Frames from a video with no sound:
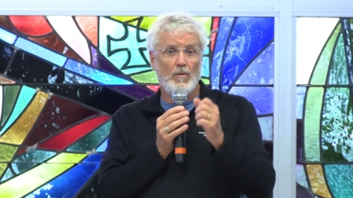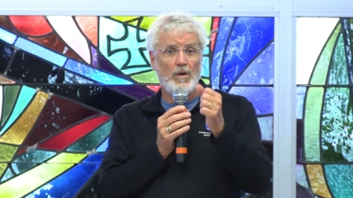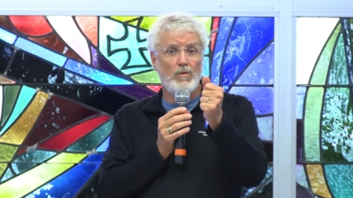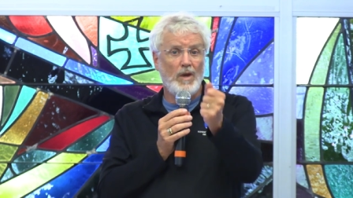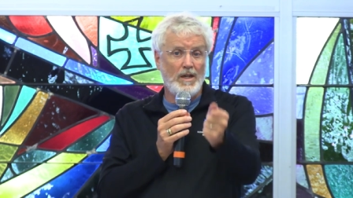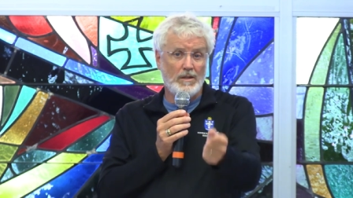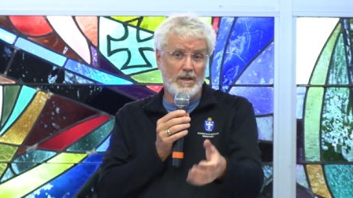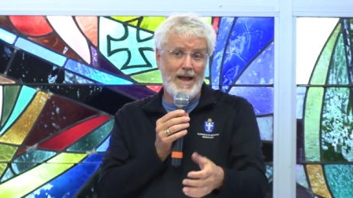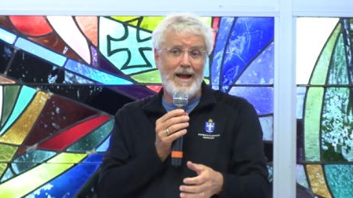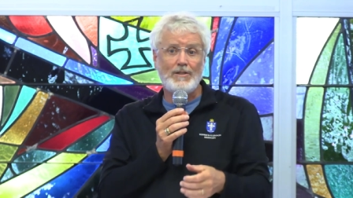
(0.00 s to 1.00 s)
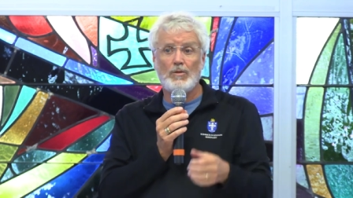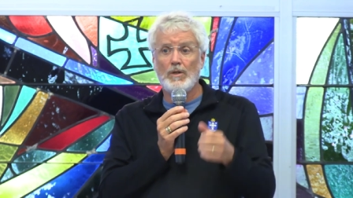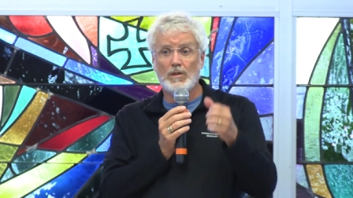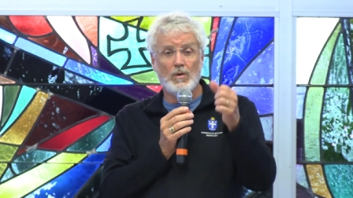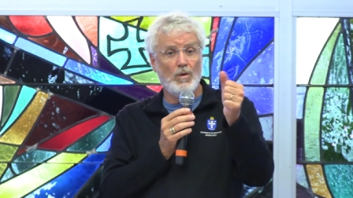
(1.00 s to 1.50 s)
When he raised
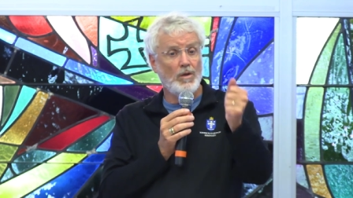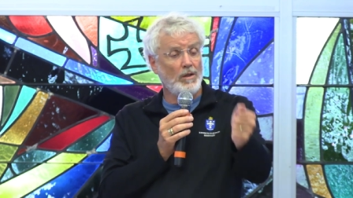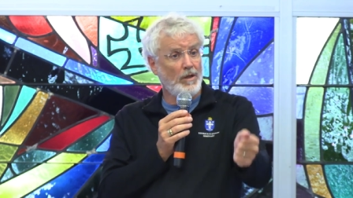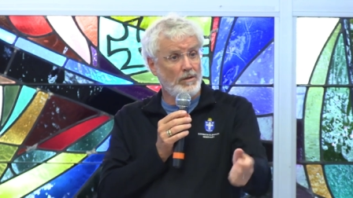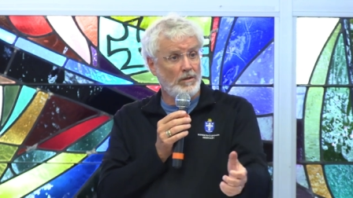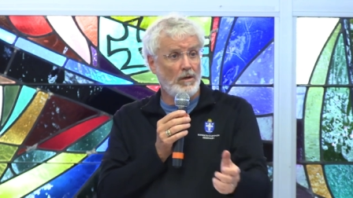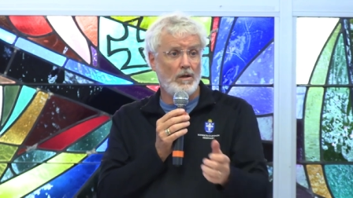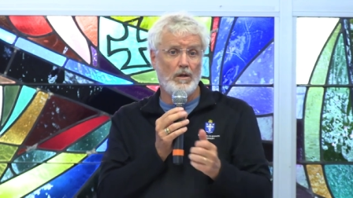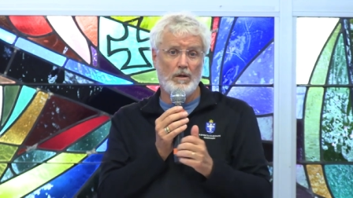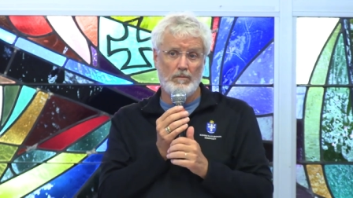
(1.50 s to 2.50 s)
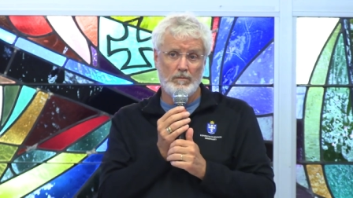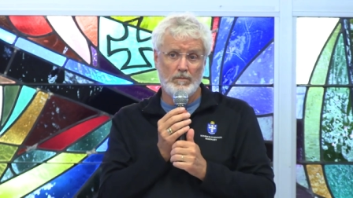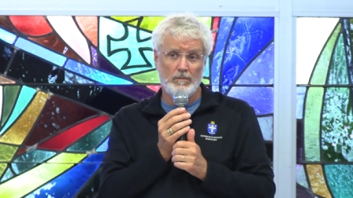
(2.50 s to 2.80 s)
Lazarus or the little girl,